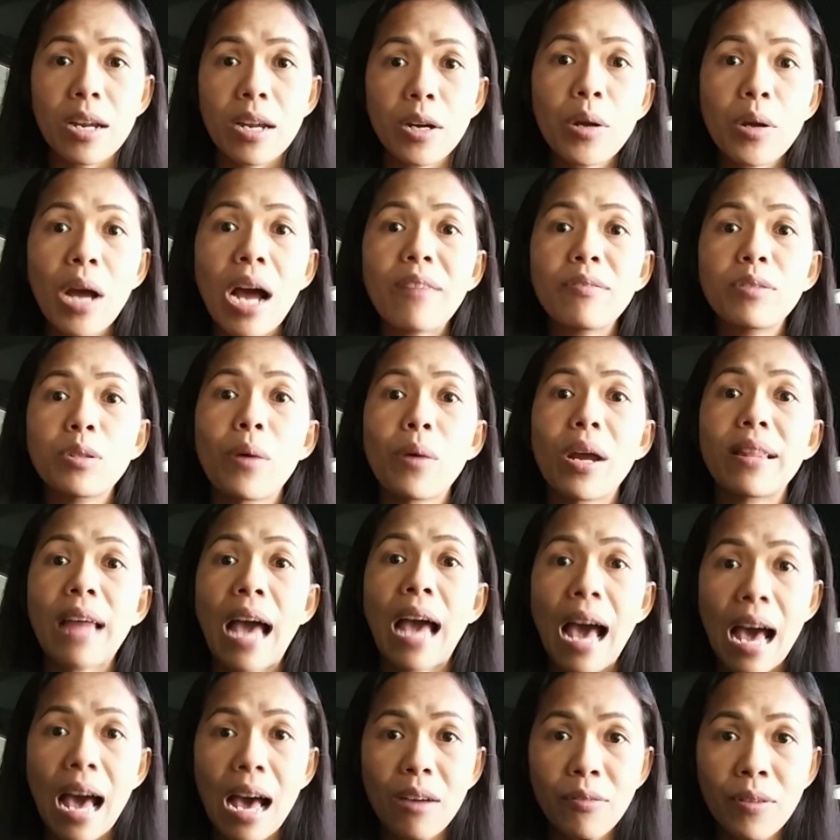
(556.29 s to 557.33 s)
Here you have to
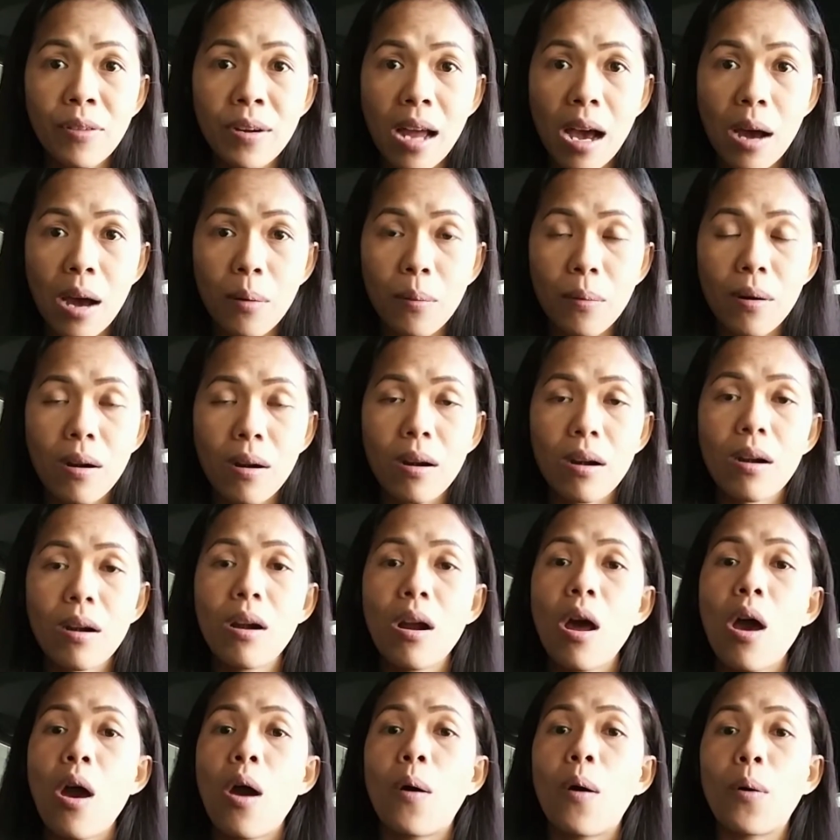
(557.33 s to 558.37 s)
wait half an
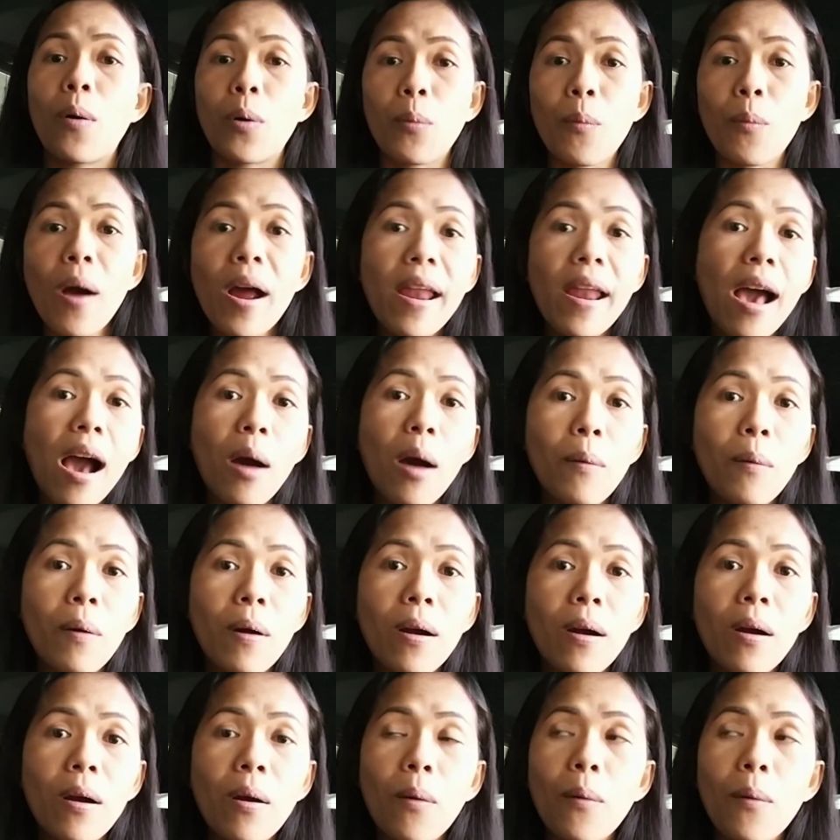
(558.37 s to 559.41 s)
hour or 1
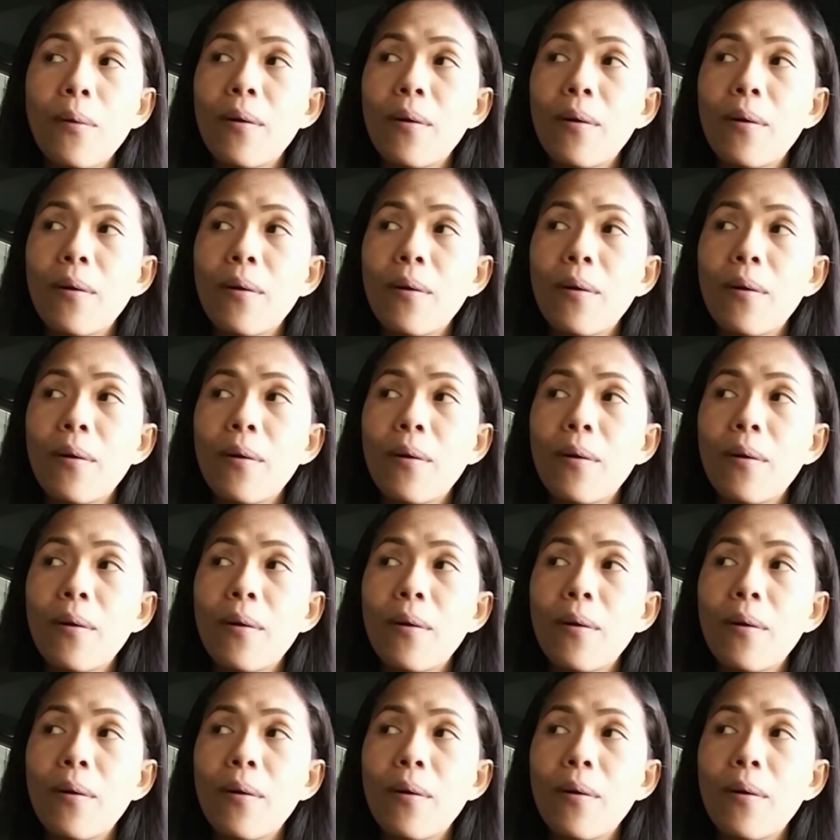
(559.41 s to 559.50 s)
hour,